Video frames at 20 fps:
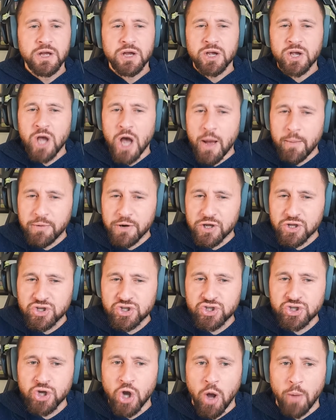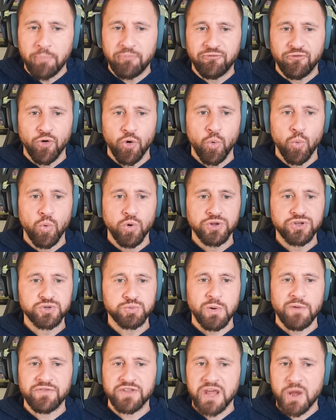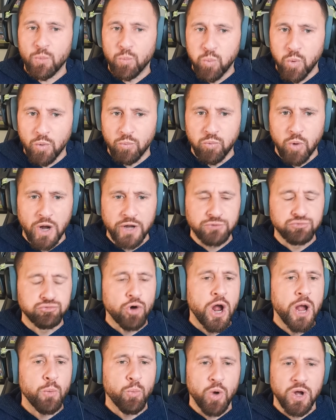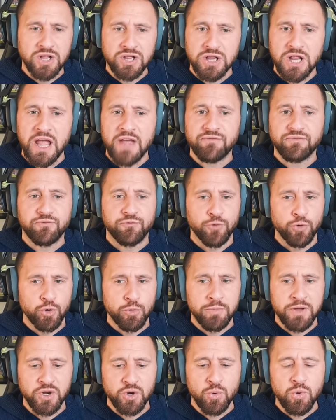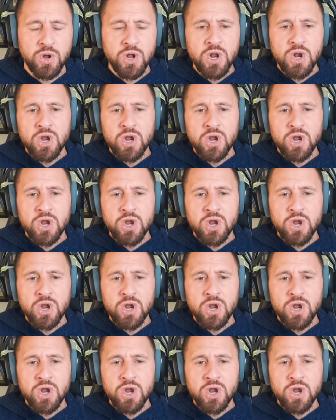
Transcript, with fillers: couple of top forwards, whether they're wide right, wide left, through the middle,